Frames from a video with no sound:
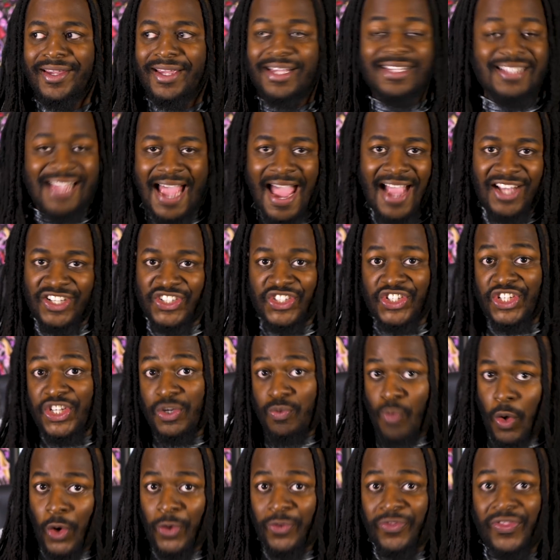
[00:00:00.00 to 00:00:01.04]
is actually
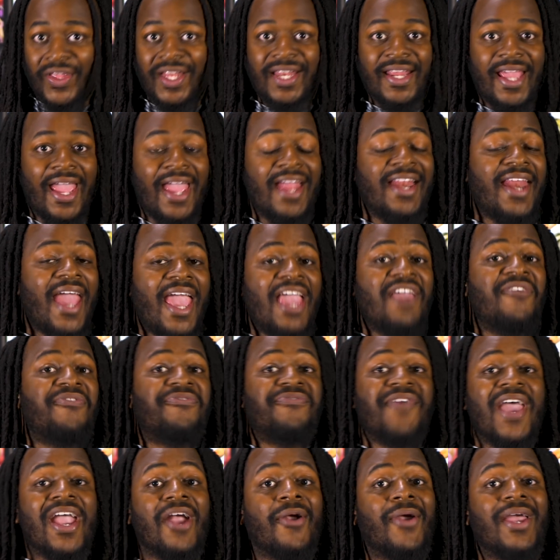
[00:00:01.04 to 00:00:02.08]
worth it in a
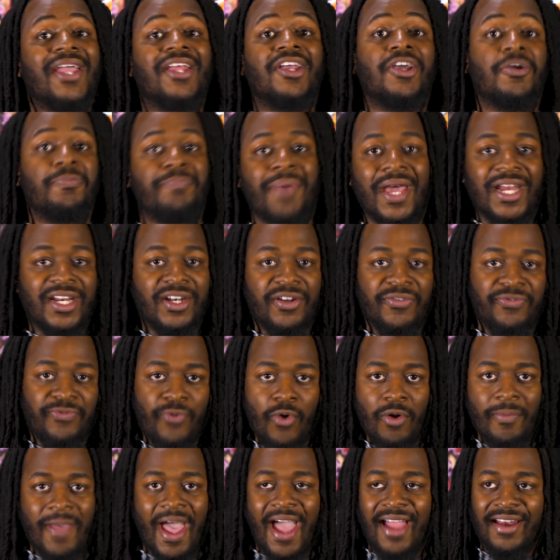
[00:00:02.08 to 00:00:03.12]
fair and competitive
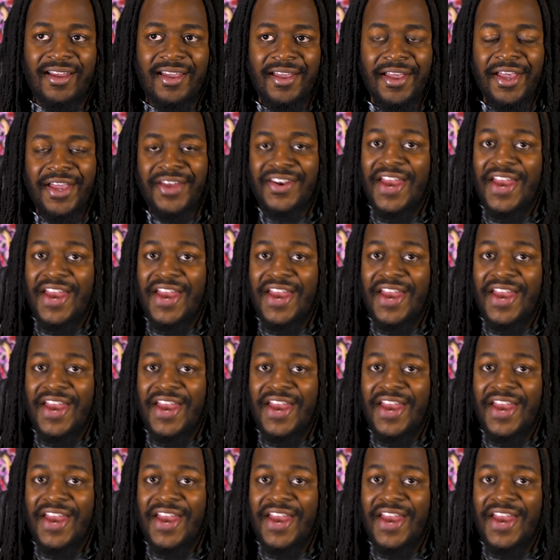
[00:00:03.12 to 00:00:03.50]
format.